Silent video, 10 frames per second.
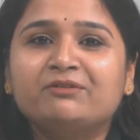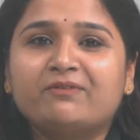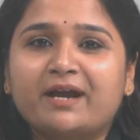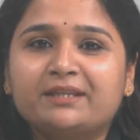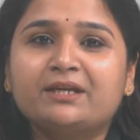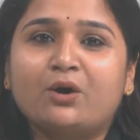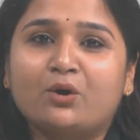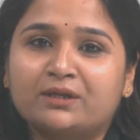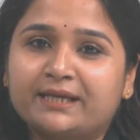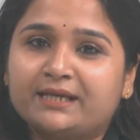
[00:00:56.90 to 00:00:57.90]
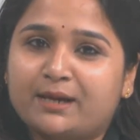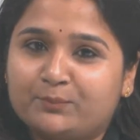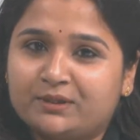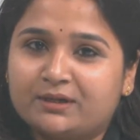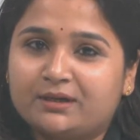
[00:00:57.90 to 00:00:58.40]
the online
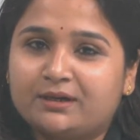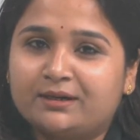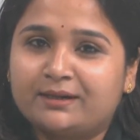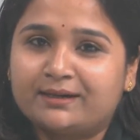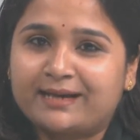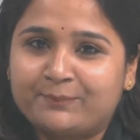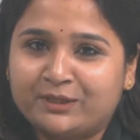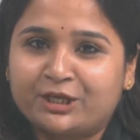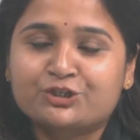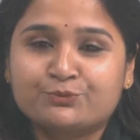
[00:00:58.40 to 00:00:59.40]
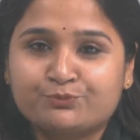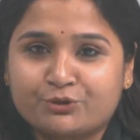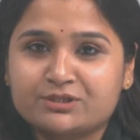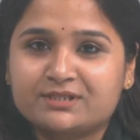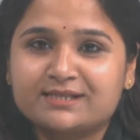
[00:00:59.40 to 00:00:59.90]
application process,